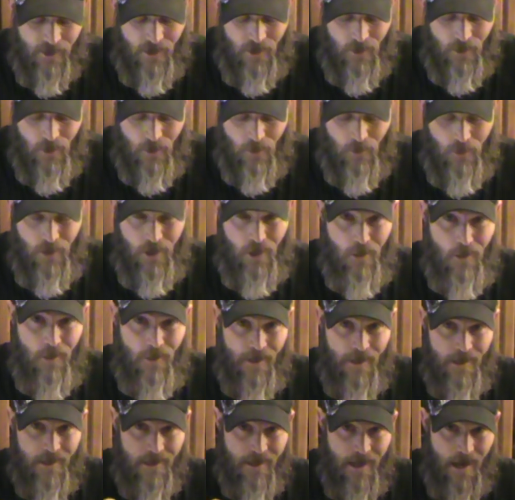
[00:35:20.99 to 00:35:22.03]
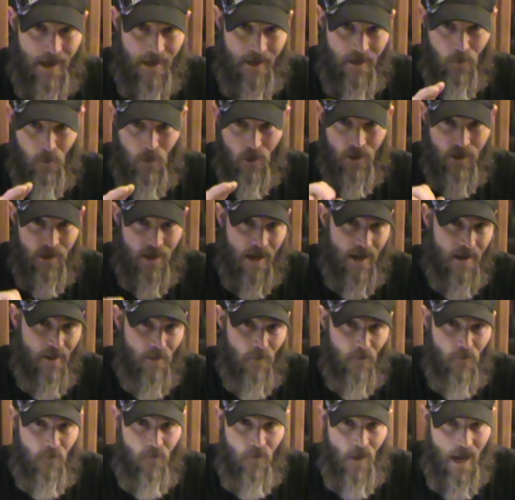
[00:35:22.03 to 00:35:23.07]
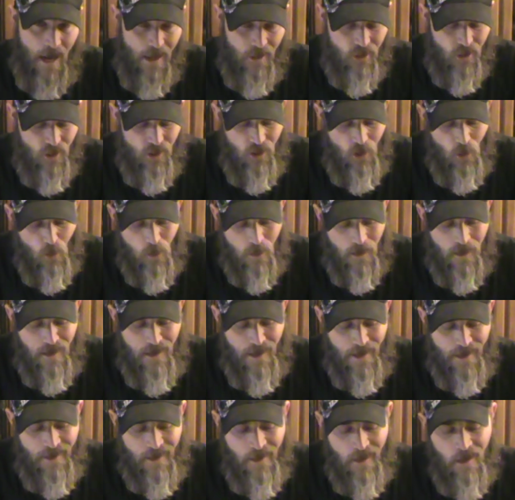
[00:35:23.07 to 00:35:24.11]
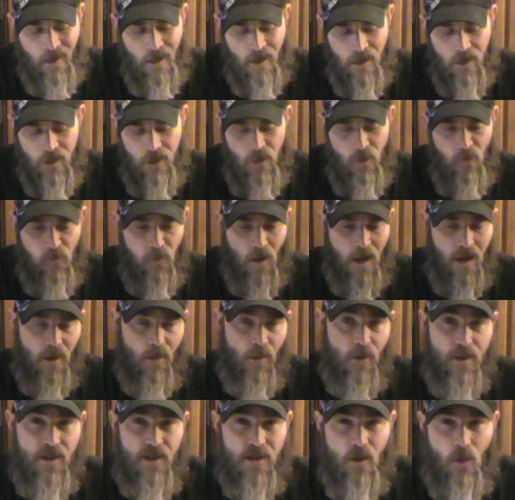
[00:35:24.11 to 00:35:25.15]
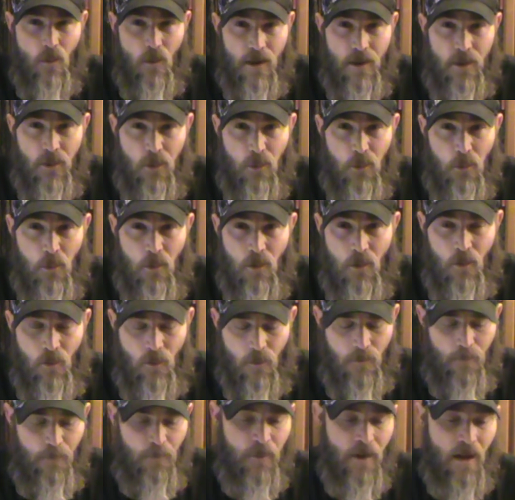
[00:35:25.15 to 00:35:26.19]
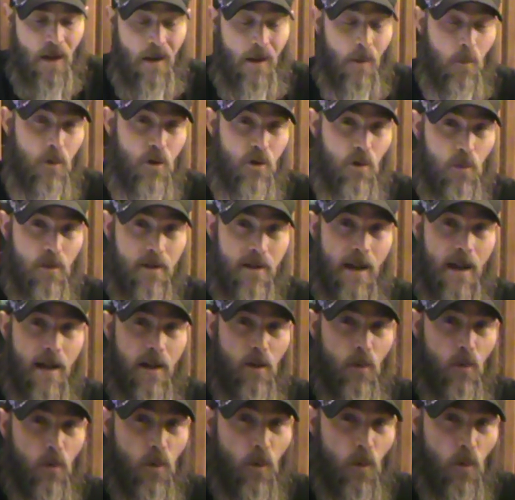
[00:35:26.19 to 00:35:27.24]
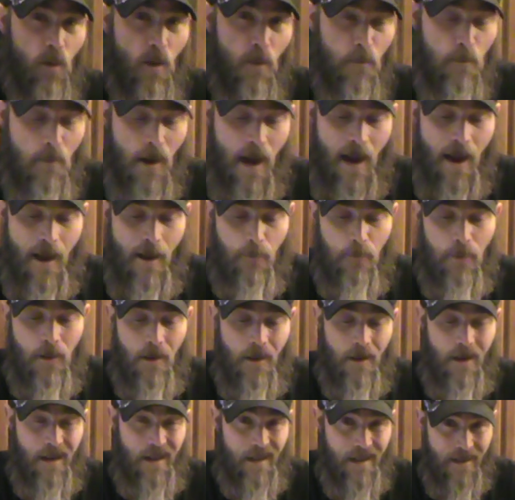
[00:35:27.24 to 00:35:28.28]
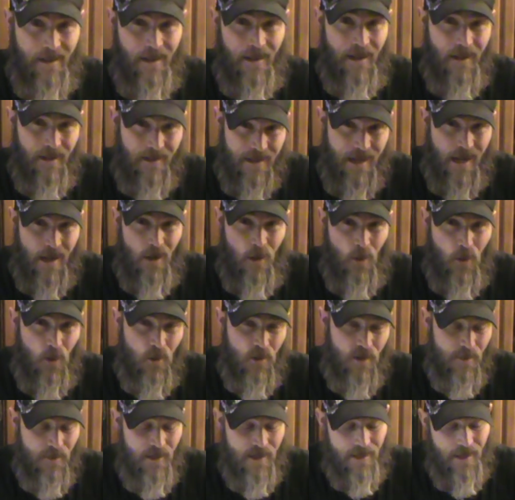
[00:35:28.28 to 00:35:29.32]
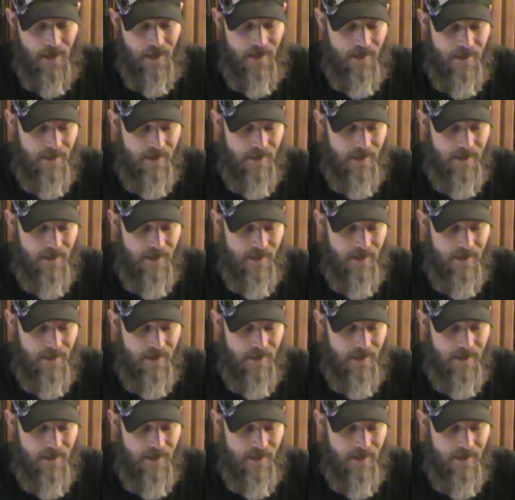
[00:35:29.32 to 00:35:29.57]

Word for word: to you and you all decided which side of the faction you were on, you follow the story through, which will take you through the map, take you through some sticky